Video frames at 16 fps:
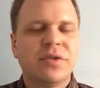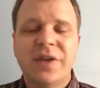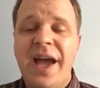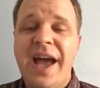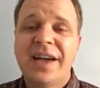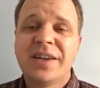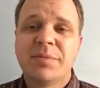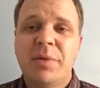
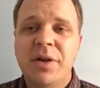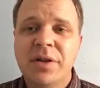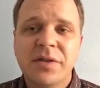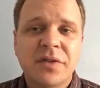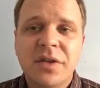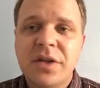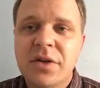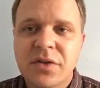tax
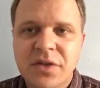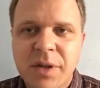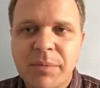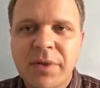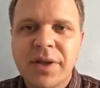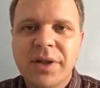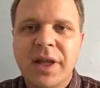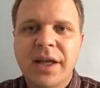policy or
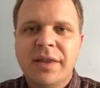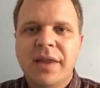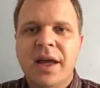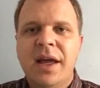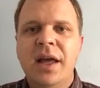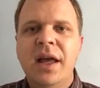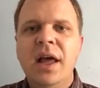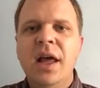something like
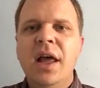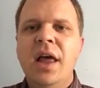that